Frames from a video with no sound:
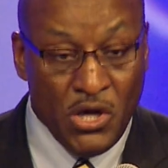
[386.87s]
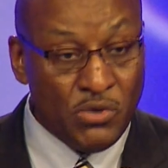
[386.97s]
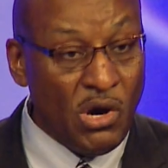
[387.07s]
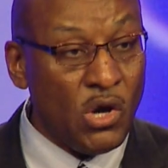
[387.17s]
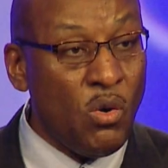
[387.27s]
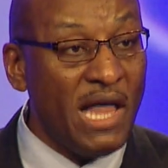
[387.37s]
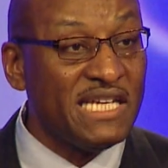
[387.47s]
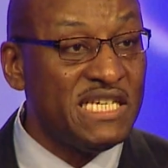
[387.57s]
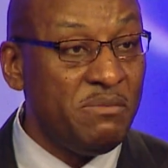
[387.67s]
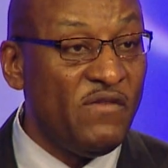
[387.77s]
through our
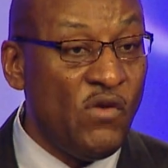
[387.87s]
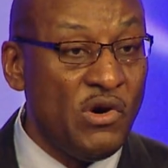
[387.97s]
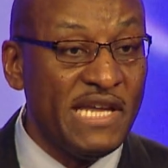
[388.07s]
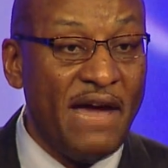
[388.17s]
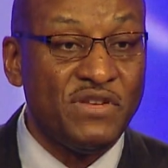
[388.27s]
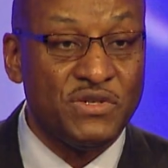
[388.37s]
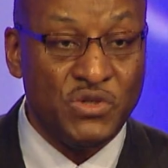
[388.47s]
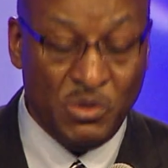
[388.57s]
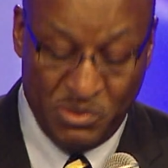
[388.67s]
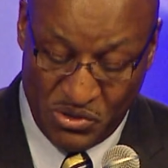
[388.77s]
quality before and after
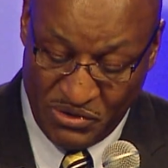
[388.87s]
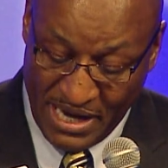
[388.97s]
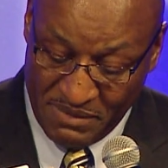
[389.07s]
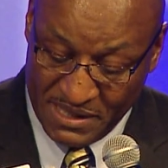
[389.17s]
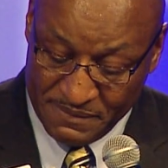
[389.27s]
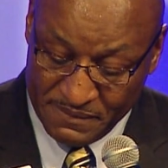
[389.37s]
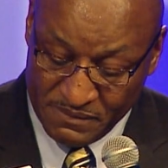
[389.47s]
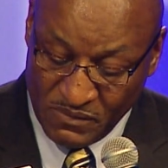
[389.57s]
school programming,